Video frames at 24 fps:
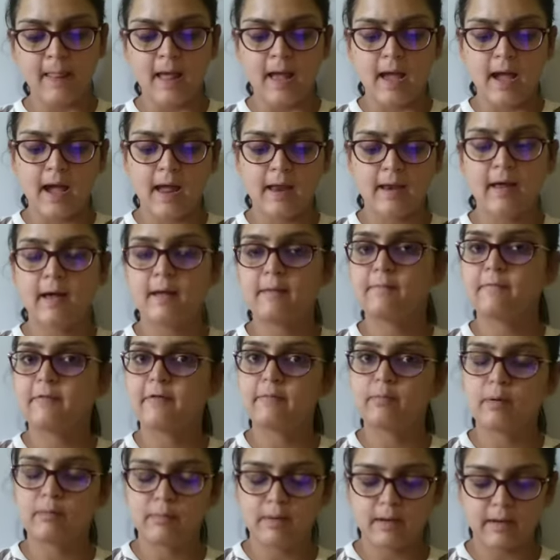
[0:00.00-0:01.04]
and
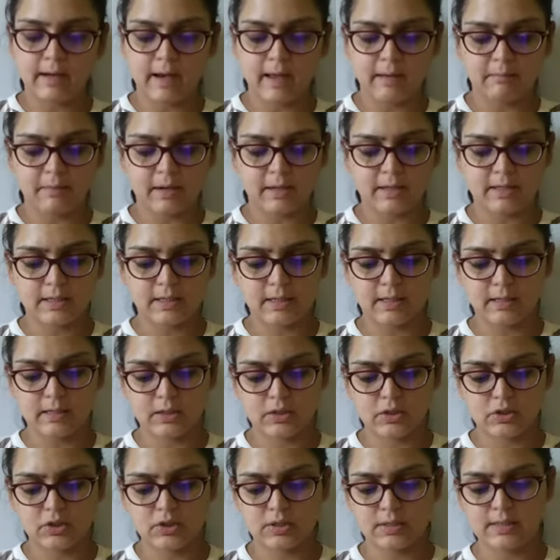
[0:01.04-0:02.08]
unfavorable climatic
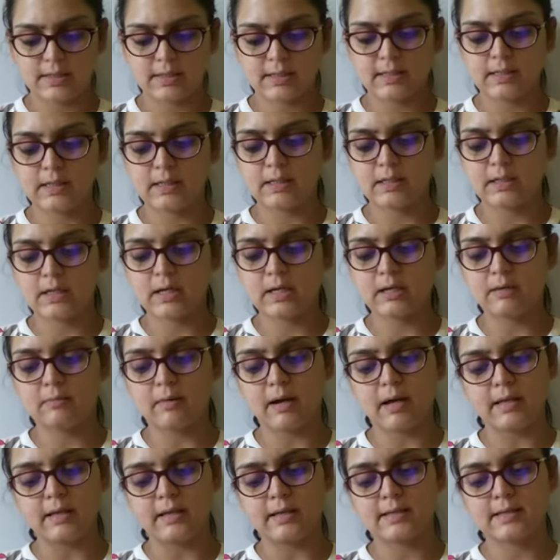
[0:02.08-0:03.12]
conditions. In India,
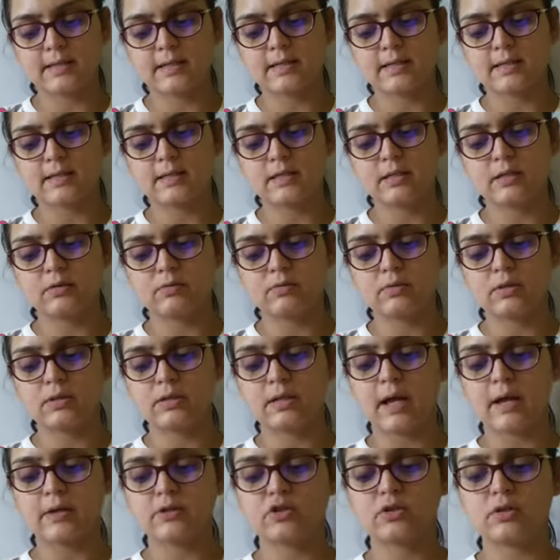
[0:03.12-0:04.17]
Himalayas constitute a
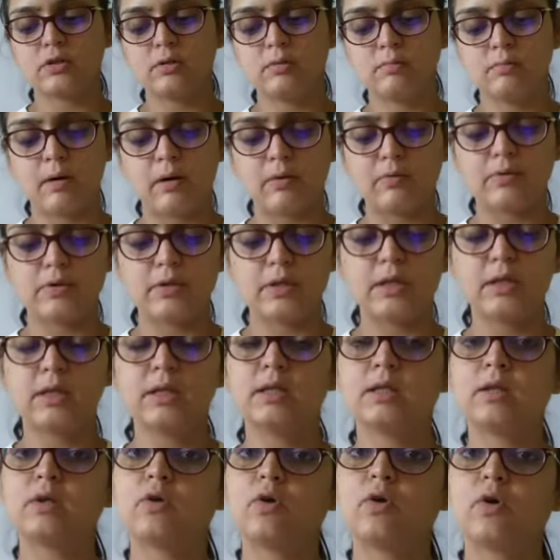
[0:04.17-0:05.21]
natural boundary
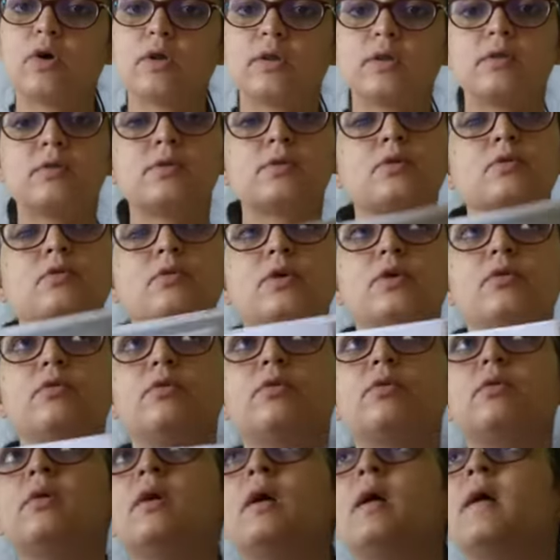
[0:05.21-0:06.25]
in the north. So you
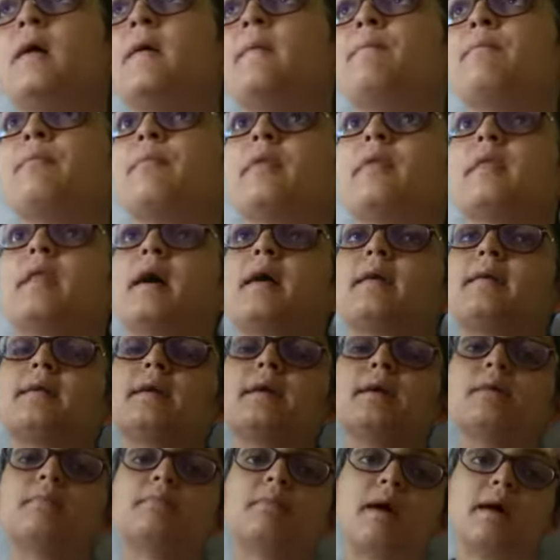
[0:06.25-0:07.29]
know that the
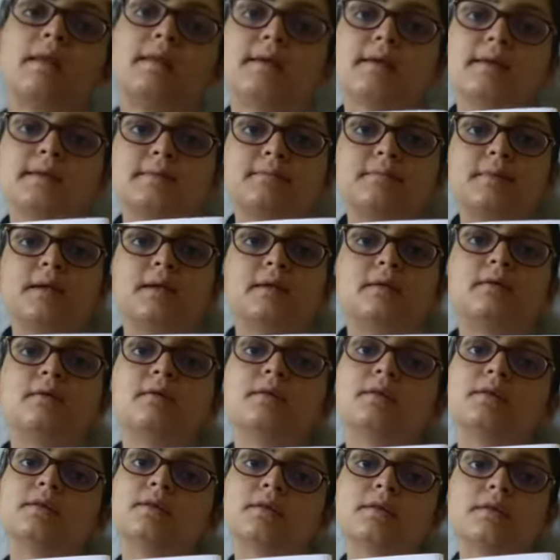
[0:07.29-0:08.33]
Himalayas make a
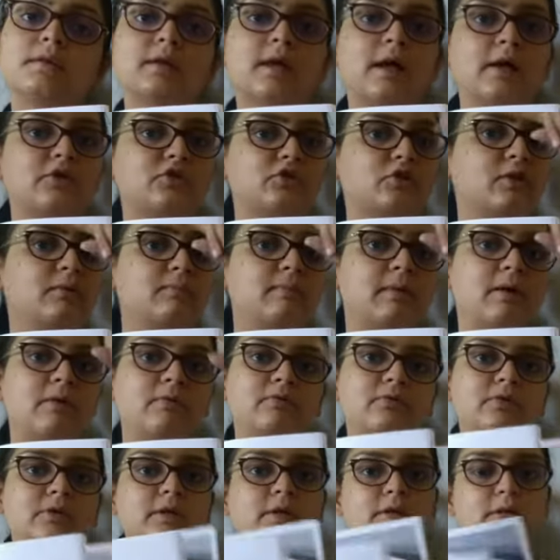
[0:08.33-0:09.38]
natural
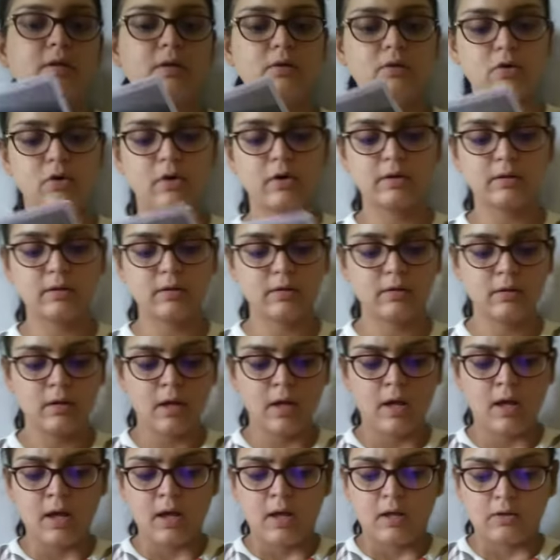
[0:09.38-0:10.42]
boundary in the north.
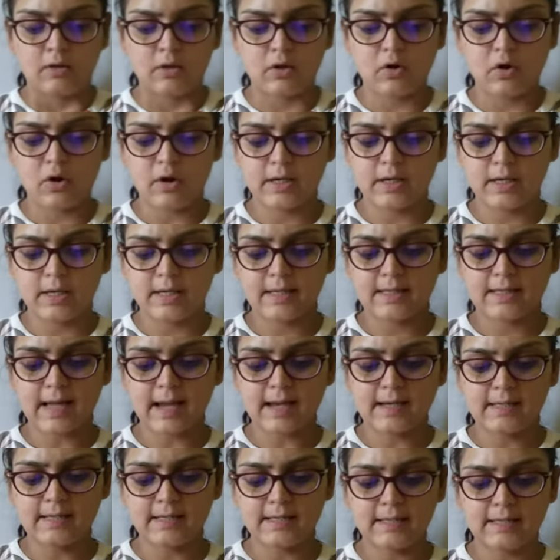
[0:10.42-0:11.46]
The Rockies,
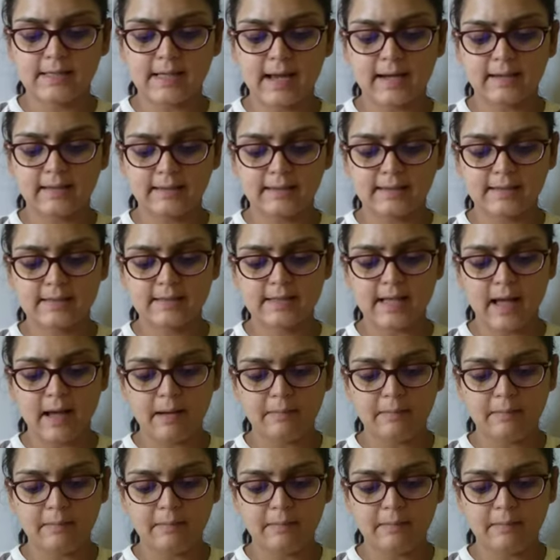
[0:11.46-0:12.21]
Andes, Atlas,